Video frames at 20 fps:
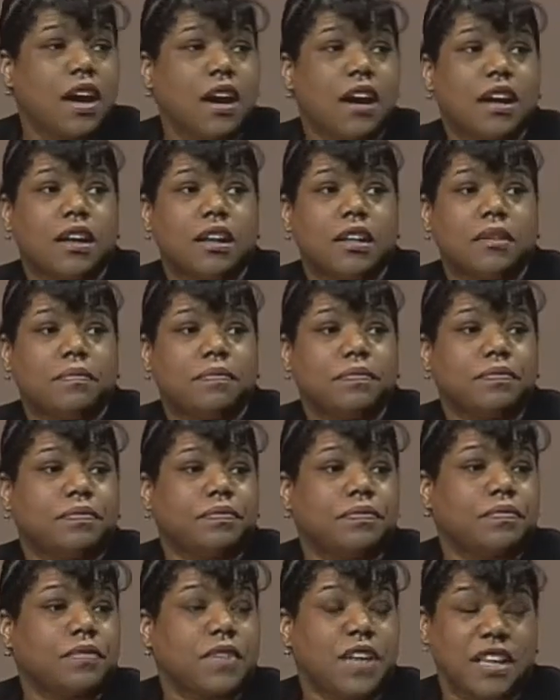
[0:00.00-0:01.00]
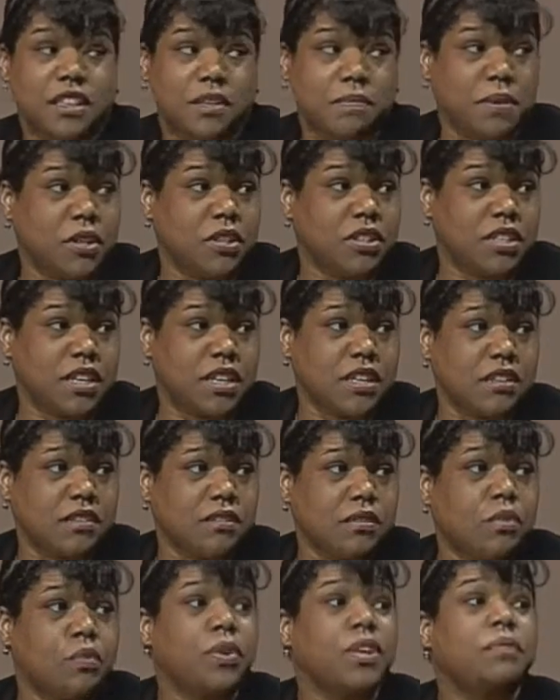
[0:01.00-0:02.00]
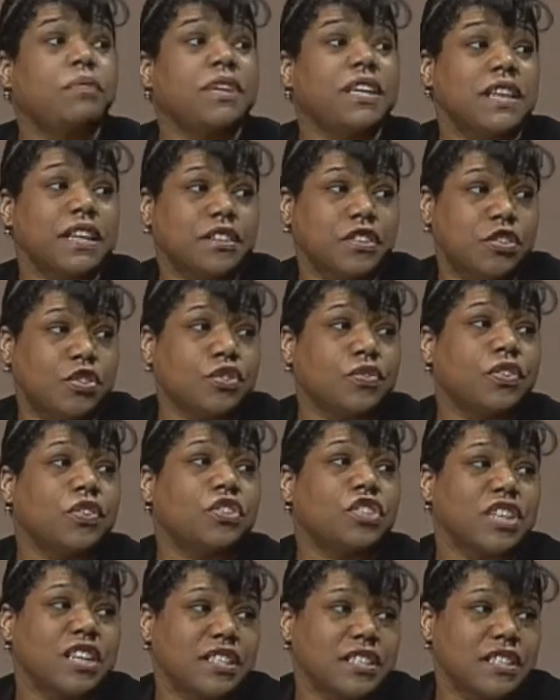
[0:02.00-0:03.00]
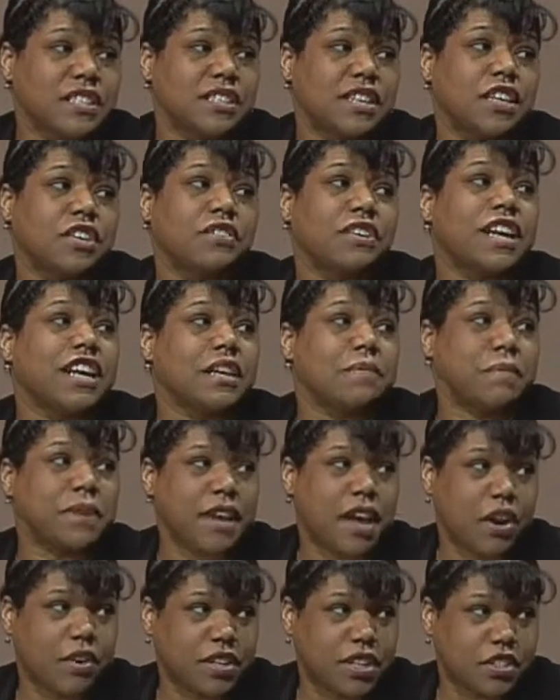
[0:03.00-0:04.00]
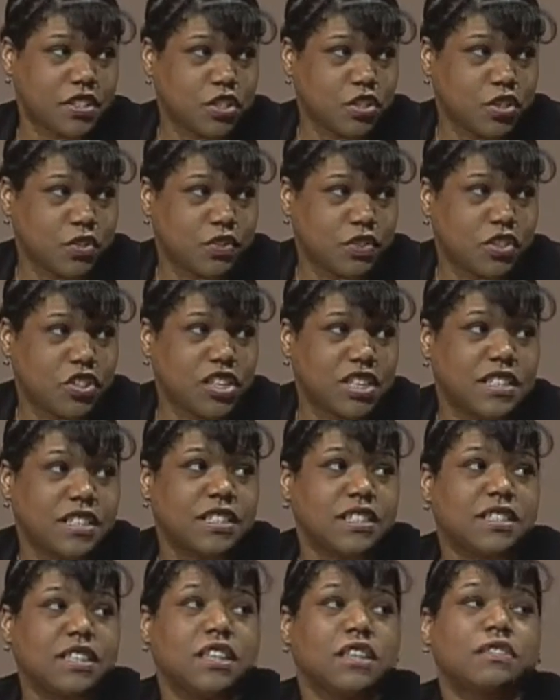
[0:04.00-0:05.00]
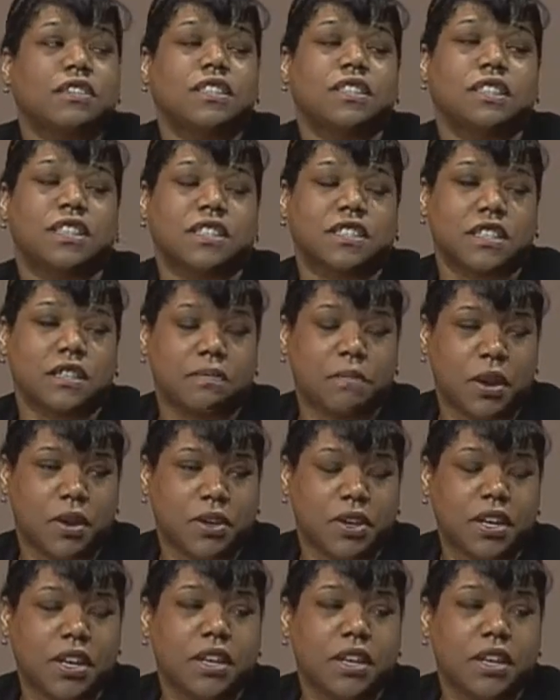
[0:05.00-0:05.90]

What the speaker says: In the building. We meet at the Juvenile Justice Center. In Hennepin County, it's the Juvenile Justice Center on 6th and Park.